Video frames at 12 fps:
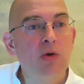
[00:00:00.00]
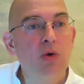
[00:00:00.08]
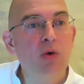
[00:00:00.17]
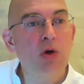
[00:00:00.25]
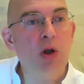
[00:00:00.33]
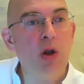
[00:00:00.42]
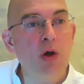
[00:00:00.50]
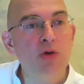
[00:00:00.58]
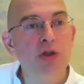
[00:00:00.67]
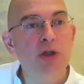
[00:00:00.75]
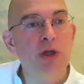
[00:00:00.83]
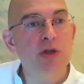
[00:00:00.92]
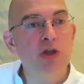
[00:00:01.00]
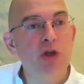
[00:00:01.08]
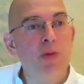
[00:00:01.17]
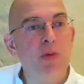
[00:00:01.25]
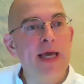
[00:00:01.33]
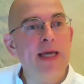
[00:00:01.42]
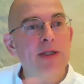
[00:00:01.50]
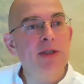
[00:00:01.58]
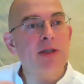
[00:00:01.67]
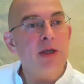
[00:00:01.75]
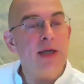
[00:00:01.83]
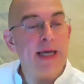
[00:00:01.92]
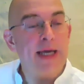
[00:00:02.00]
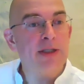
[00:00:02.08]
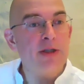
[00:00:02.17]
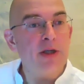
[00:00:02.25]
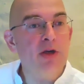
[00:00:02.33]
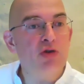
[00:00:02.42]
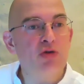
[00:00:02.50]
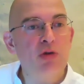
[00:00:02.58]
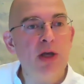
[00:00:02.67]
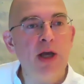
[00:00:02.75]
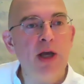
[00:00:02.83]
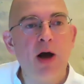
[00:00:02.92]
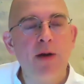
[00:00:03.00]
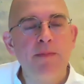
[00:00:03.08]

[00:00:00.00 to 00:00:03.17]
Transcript: or closer to it is that you truly are.